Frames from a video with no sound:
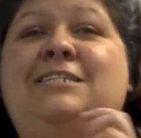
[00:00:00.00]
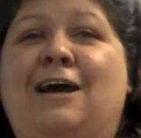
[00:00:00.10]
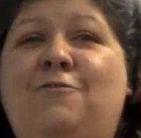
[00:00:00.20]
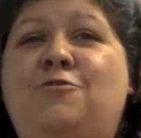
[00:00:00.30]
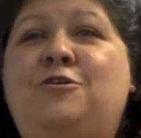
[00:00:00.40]

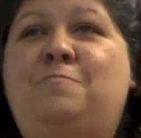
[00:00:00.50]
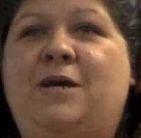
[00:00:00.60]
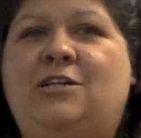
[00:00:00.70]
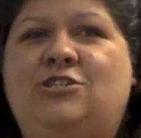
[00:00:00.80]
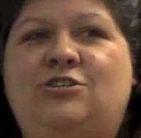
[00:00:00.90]
downloaded
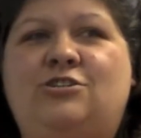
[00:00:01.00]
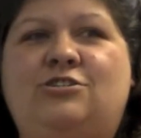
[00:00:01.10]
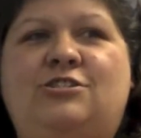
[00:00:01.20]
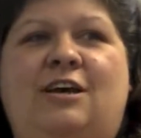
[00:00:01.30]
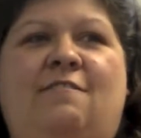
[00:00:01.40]

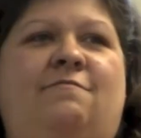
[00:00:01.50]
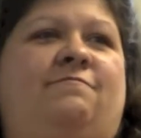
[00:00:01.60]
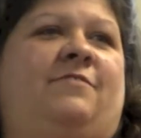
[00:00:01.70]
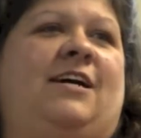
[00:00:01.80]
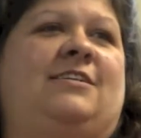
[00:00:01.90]
pictures of
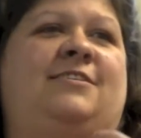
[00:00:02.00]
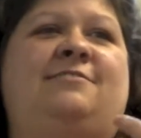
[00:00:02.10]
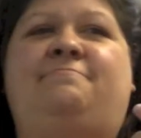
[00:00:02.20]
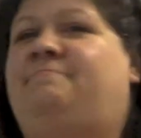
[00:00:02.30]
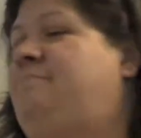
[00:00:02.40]
a
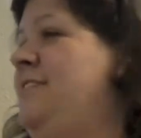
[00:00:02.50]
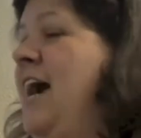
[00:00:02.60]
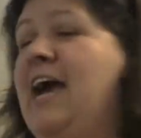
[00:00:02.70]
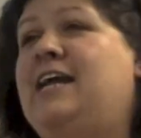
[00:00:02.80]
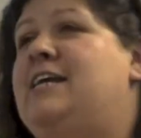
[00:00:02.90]

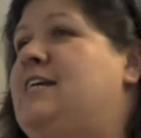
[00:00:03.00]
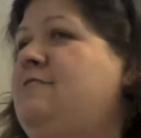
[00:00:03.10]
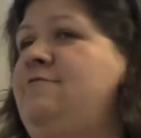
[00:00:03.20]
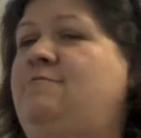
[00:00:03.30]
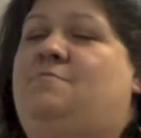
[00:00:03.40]
tight
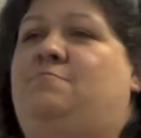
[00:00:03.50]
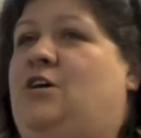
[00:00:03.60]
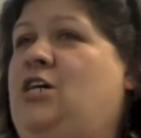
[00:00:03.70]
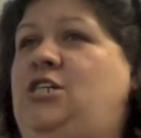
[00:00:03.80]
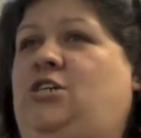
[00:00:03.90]
end from the
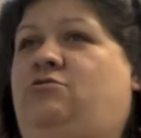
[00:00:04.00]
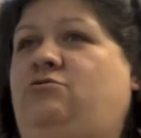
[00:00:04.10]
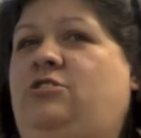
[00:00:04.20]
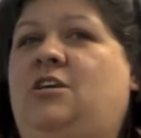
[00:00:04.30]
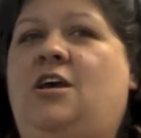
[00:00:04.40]

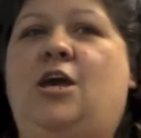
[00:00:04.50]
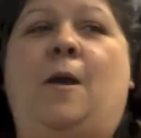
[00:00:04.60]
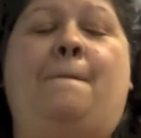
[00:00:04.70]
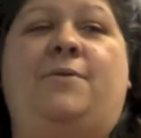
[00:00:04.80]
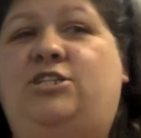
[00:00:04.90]
Broncos
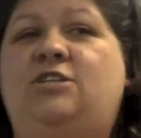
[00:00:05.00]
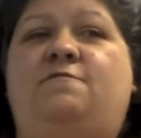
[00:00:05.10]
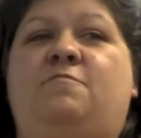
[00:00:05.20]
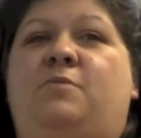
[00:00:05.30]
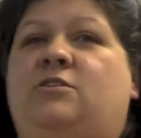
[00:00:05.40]
pushing
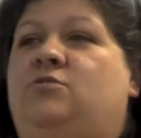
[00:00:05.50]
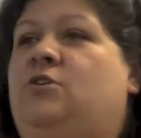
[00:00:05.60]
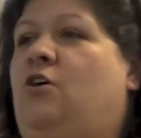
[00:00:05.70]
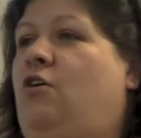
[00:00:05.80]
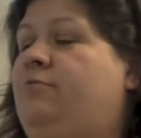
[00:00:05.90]
a football to
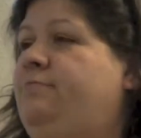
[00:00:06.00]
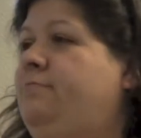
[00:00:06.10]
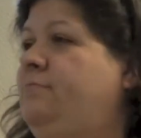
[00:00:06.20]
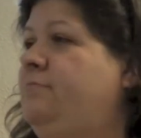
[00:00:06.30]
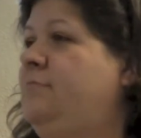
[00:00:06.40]
a goal.
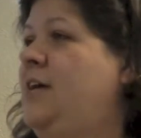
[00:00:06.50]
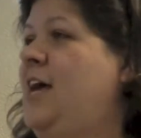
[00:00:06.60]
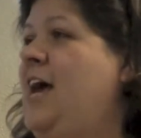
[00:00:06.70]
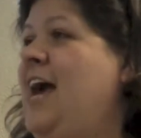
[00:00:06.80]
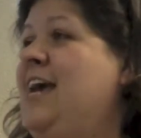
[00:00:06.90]

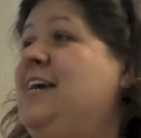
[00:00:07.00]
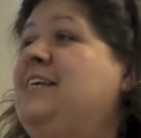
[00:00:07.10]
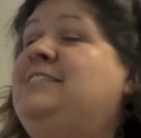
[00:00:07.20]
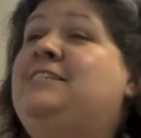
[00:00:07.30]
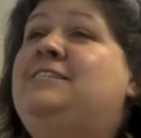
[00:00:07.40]
I had kids